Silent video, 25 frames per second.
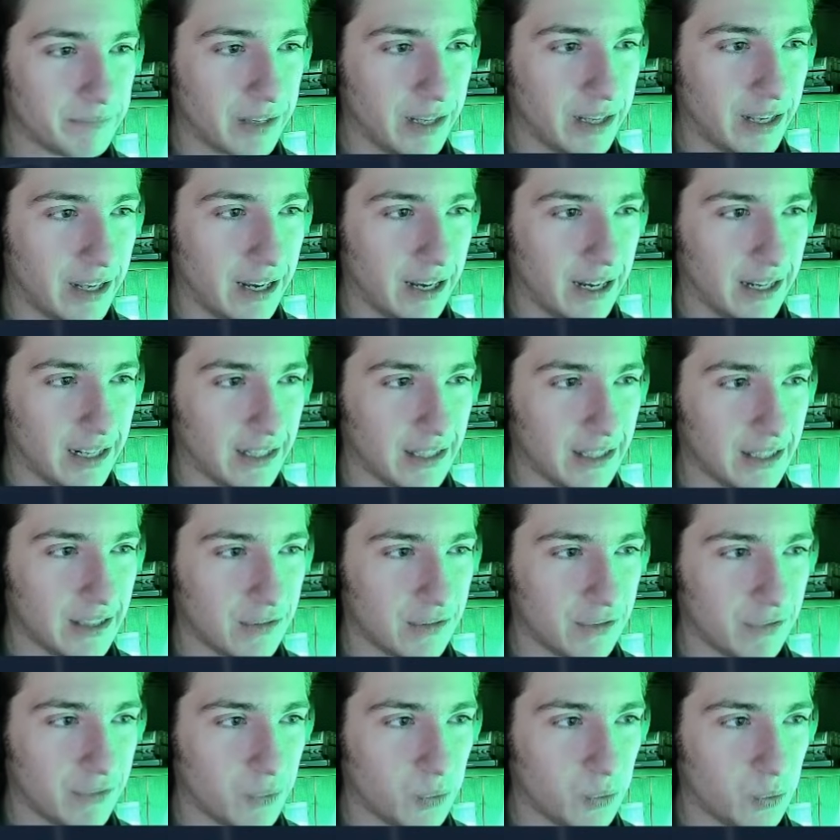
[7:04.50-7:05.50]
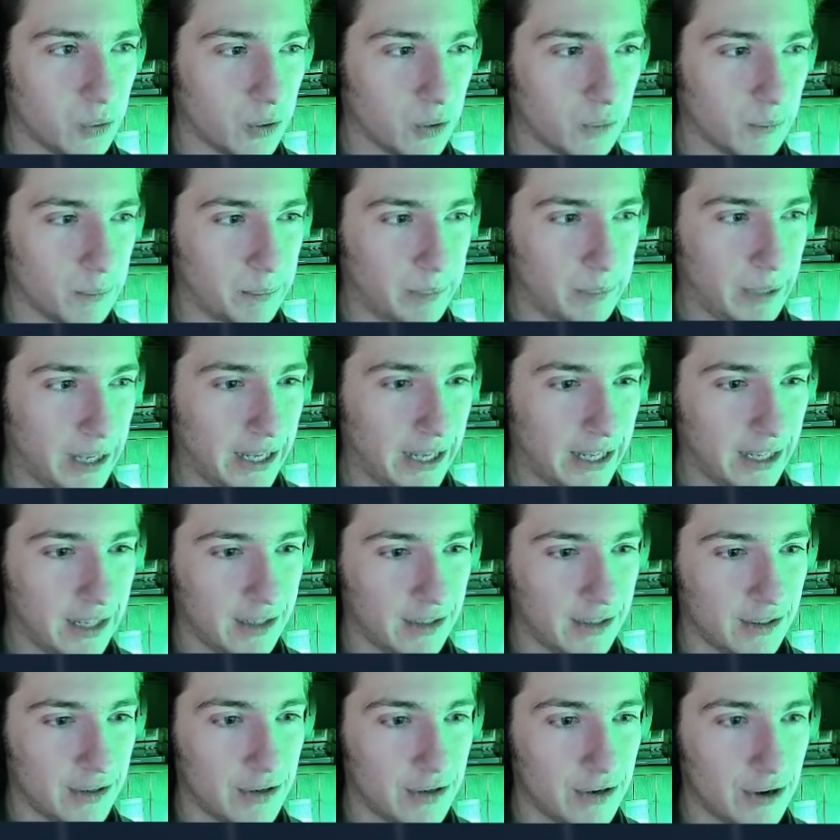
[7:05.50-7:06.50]
I get these 4 pink
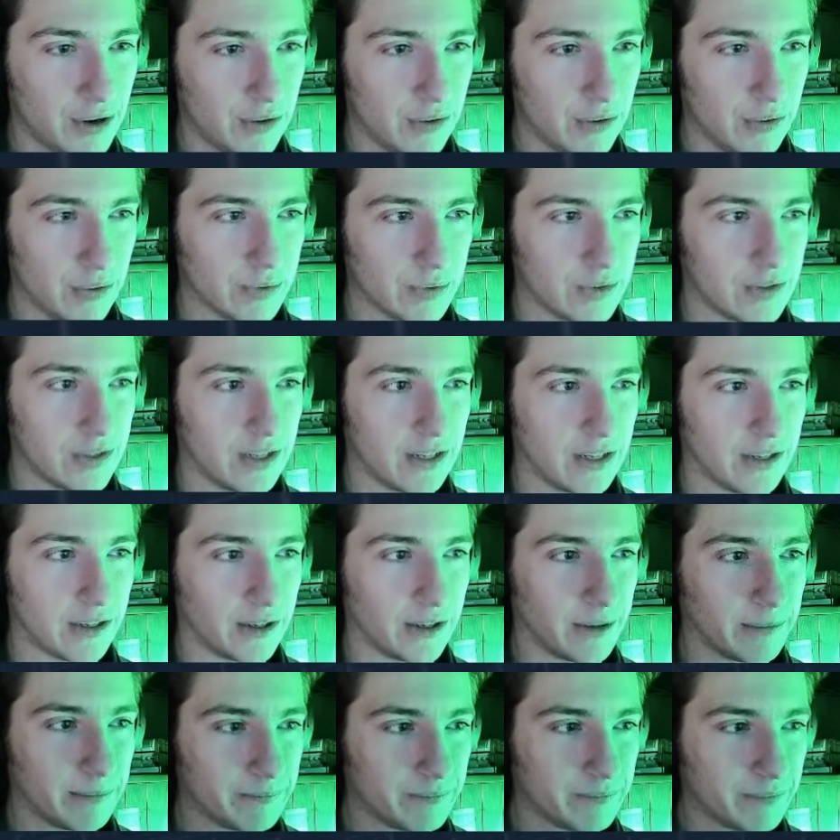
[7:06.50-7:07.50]
nodes here.